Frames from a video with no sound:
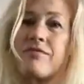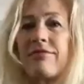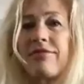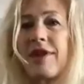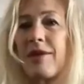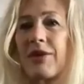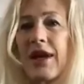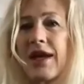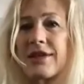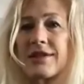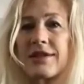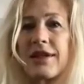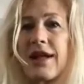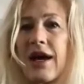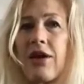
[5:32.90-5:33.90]

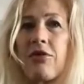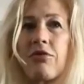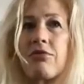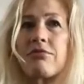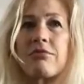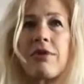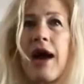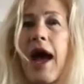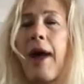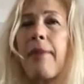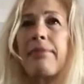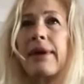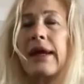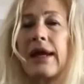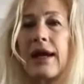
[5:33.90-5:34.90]
flabbergasted how
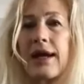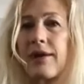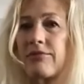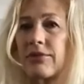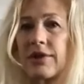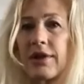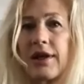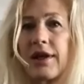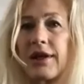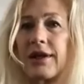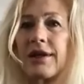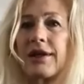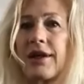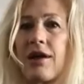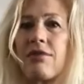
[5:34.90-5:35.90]
happy I am today.
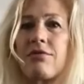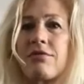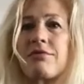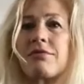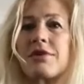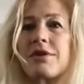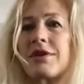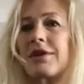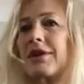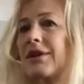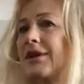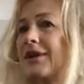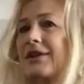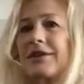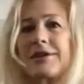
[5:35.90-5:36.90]
How,
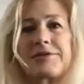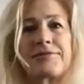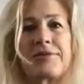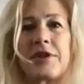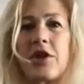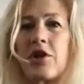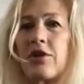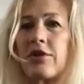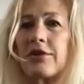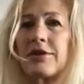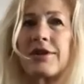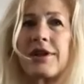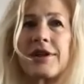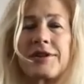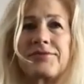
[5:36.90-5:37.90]
you know,
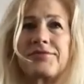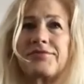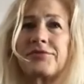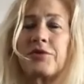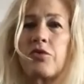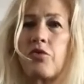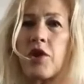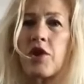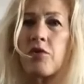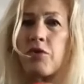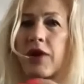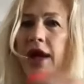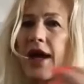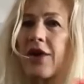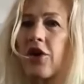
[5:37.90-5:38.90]
like when
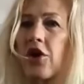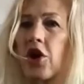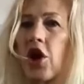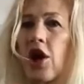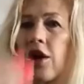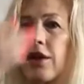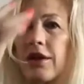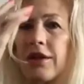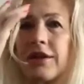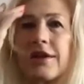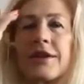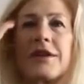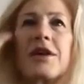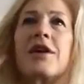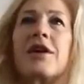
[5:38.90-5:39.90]
we had our call,
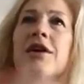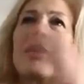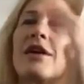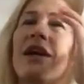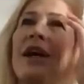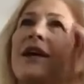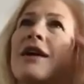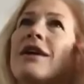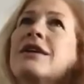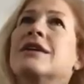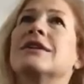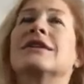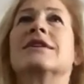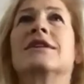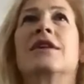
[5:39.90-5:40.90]
you know, like,
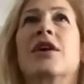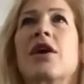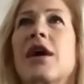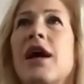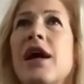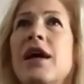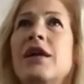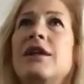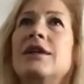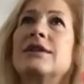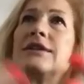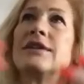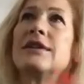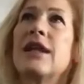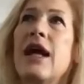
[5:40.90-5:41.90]
okay, this
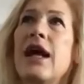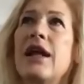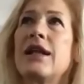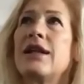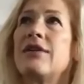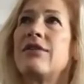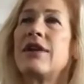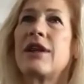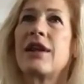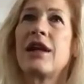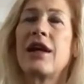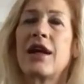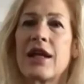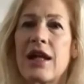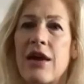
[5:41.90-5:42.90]
and that and
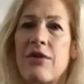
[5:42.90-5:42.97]
everything. And